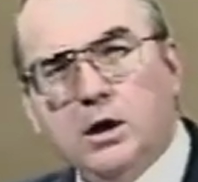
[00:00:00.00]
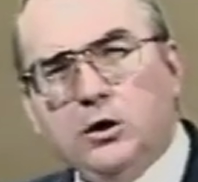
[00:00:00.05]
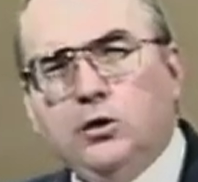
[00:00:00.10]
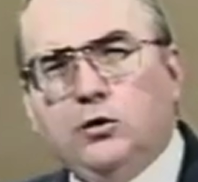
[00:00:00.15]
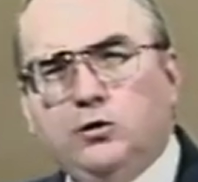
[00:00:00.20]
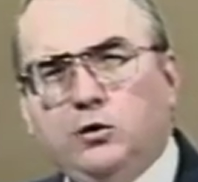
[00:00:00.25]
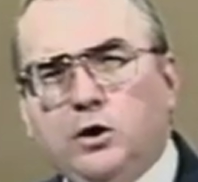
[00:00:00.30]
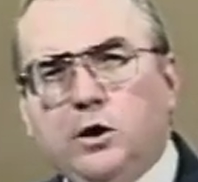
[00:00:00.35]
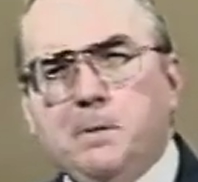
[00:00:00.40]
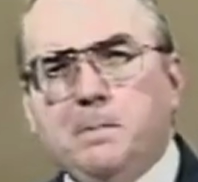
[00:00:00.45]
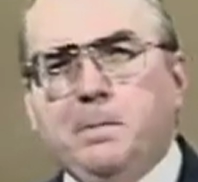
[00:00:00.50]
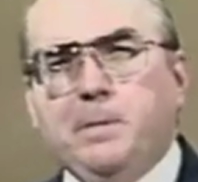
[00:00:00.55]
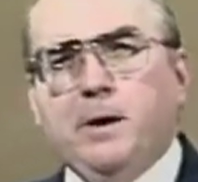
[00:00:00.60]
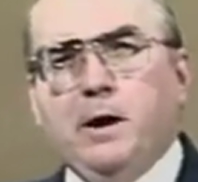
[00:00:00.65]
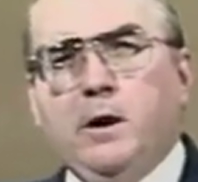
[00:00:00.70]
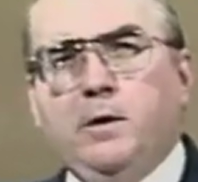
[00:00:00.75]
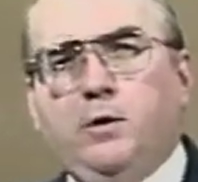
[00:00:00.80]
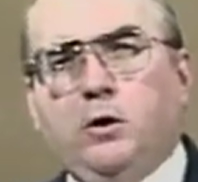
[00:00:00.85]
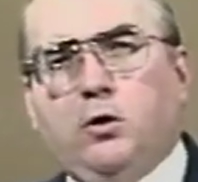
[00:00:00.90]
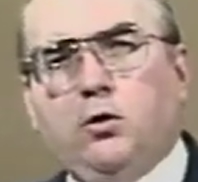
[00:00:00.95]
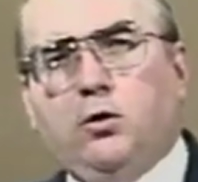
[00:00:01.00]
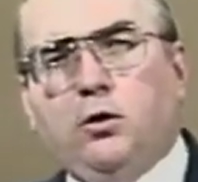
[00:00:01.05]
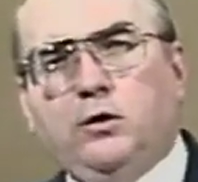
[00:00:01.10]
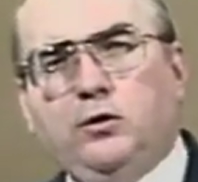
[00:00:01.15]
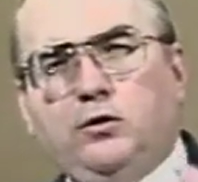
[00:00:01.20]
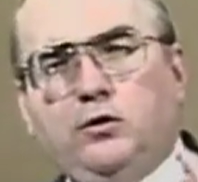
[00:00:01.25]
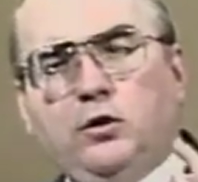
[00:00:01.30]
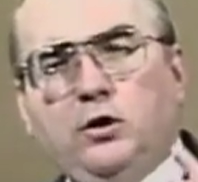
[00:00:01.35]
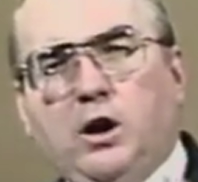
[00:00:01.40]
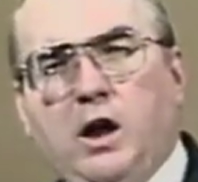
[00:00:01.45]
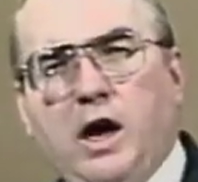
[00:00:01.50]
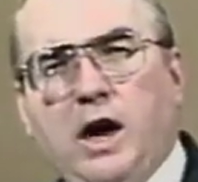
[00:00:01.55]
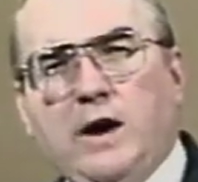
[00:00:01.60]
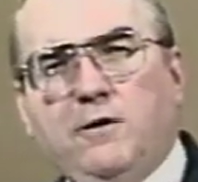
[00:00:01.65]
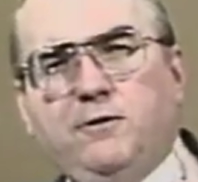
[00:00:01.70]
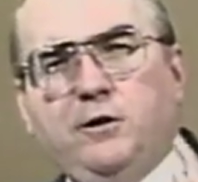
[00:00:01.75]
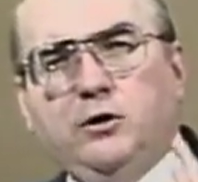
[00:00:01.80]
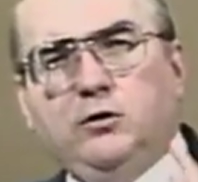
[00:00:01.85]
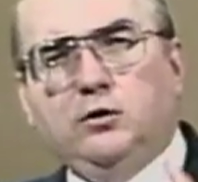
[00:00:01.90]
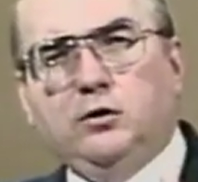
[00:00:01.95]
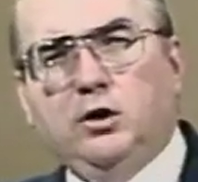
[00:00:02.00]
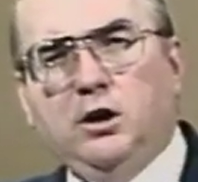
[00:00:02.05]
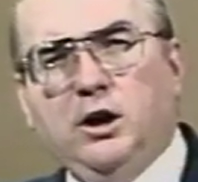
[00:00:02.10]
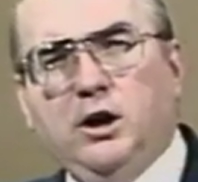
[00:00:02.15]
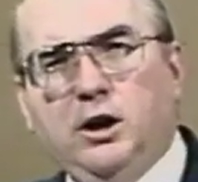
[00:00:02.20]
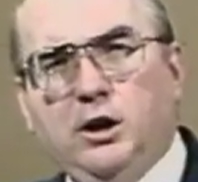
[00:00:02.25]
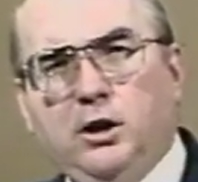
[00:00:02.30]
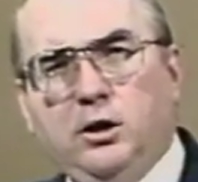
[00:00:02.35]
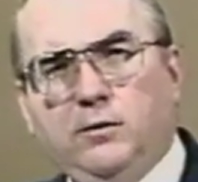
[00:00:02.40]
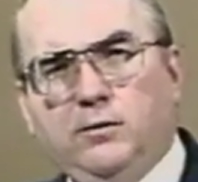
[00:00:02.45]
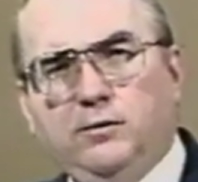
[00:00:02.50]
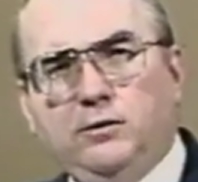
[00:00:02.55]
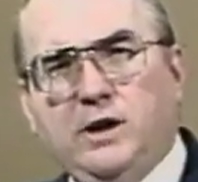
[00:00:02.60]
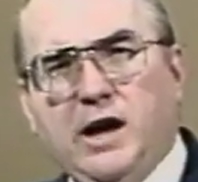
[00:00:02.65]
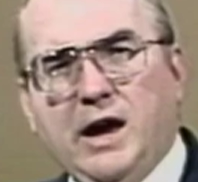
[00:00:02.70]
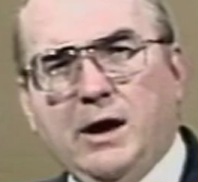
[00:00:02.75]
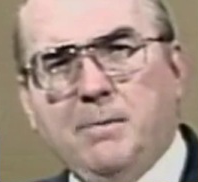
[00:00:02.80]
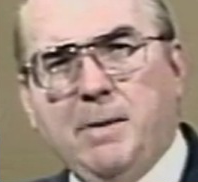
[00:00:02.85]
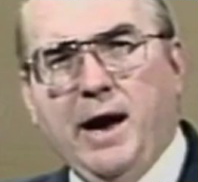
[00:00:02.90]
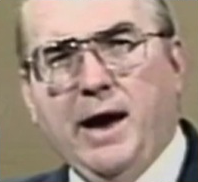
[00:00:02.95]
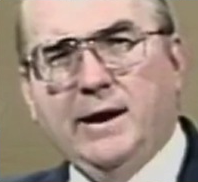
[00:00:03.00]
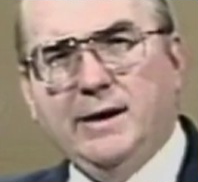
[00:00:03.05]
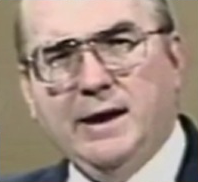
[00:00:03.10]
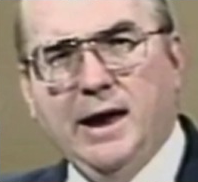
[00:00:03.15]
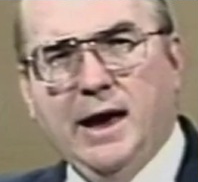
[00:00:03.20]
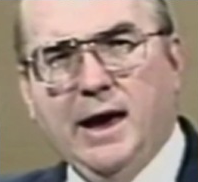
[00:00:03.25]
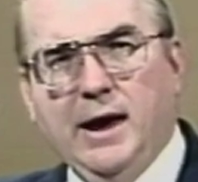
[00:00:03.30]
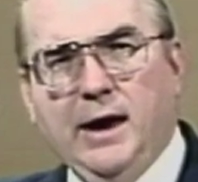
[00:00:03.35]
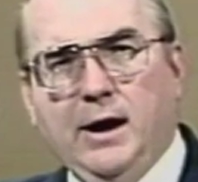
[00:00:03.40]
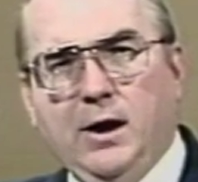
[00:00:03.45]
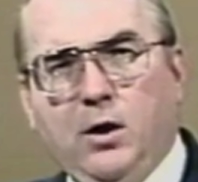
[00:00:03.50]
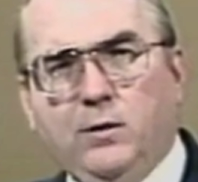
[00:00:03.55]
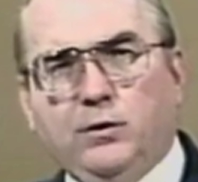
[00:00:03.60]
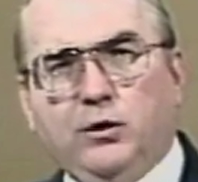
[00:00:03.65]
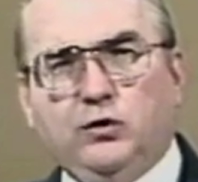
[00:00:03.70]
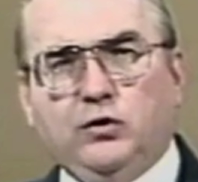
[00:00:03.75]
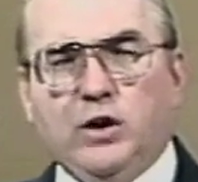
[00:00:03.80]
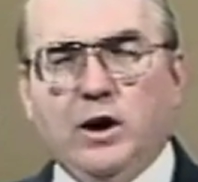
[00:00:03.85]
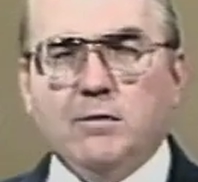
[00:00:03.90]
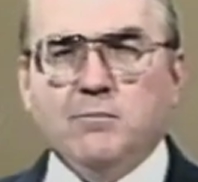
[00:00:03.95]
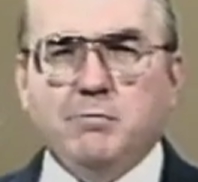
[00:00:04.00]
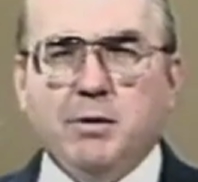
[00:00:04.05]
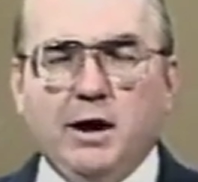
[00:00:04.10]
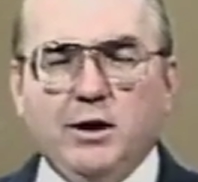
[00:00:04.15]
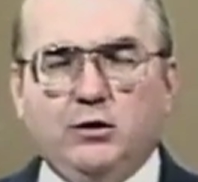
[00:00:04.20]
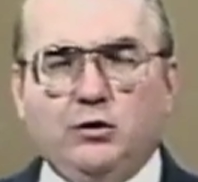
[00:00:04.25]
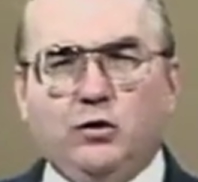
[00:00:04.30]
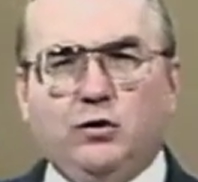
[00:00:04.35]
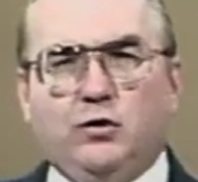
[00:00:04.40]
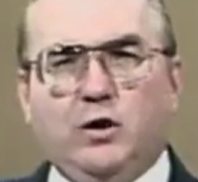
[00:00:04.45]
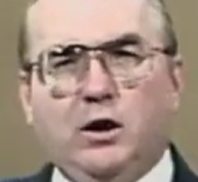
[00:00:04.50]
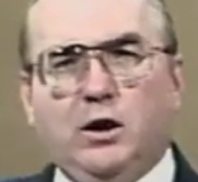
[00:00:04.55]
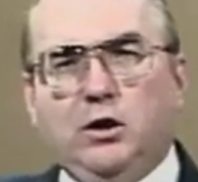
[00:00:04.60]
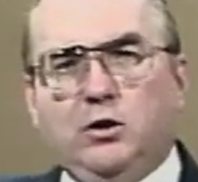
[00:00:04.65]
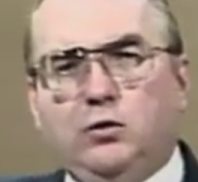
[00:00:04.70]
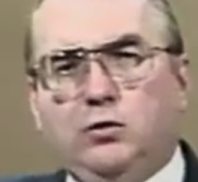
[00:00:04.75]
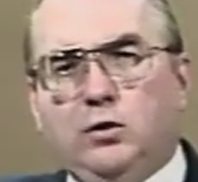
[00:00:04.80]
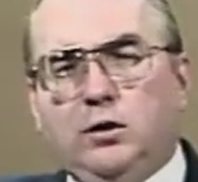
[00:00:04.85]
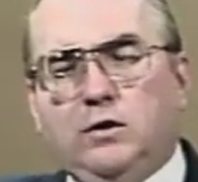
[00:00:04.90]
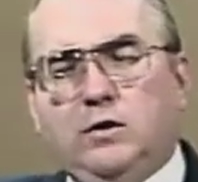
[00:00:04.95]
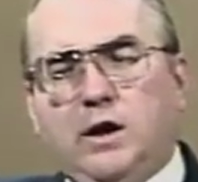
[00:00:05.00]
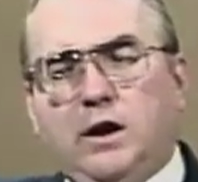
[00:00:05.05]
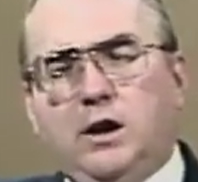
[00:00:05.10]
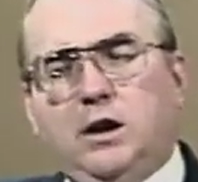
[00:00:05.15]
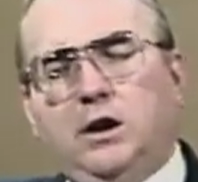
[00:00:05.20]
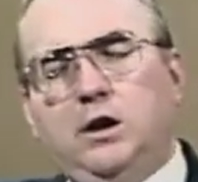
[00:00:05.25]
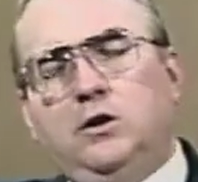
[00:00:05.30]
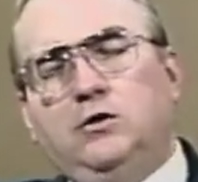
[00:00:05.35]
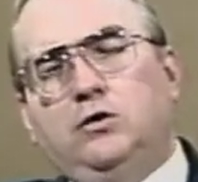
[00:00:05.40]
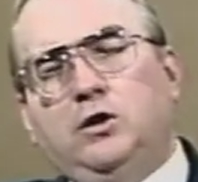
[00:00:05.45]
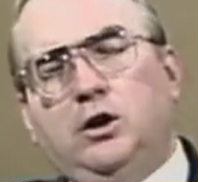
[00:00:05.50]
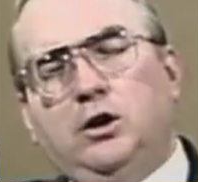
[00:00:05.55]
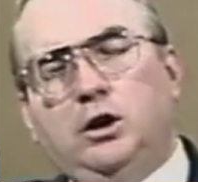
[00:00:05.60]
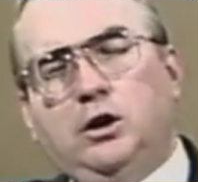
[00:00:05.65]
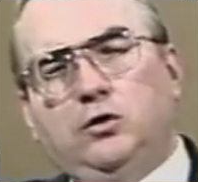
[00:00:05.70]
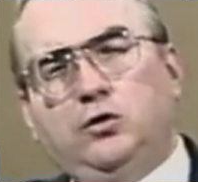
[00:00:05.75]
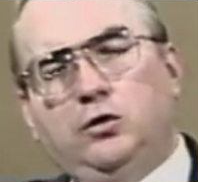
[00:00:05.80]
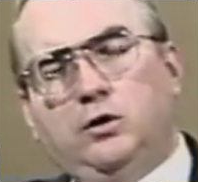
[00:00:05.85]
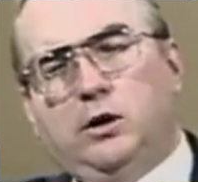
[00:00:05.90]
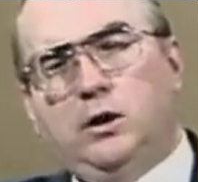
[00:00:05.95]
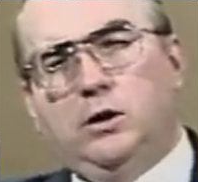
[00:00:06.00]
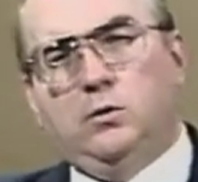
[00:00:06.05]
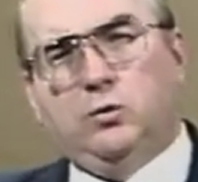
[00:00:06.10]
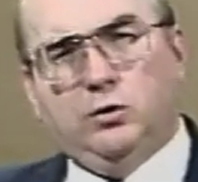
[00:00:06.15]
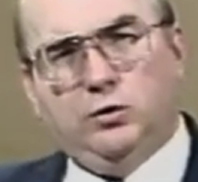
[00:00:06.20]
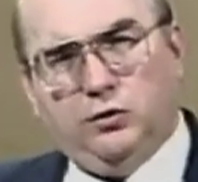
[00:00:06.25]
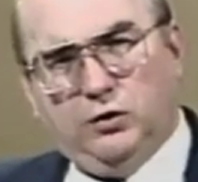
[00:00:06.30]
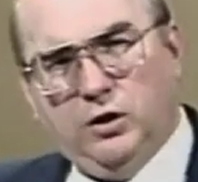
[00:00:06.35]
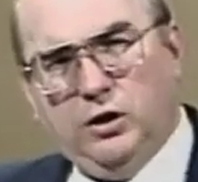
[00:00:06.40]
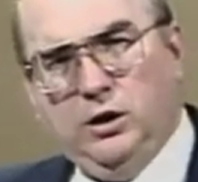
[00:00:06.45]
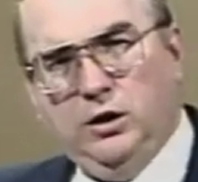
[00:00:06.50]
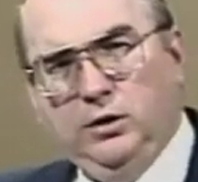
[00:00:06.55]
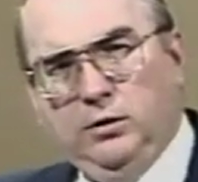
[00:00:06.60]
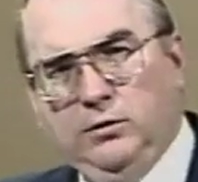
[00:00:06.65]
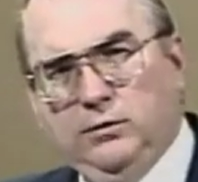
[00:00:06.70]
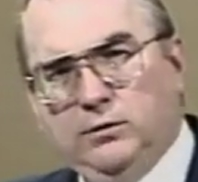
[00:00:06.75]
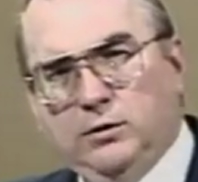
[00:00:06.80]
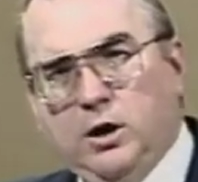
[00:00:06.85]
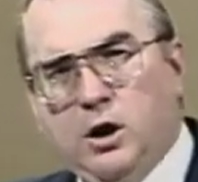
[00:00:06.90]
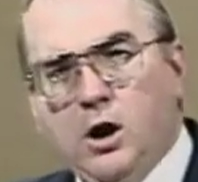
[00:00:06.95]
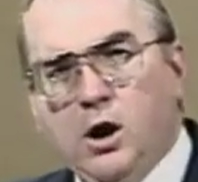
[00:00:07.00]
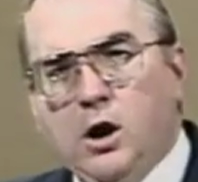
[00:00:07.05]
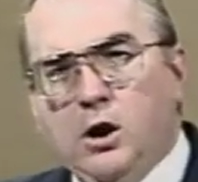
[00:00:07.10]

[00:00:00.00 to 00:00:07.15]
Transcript: You see, the Christian life is lived day by day on the same basis that, is, that it is initially received.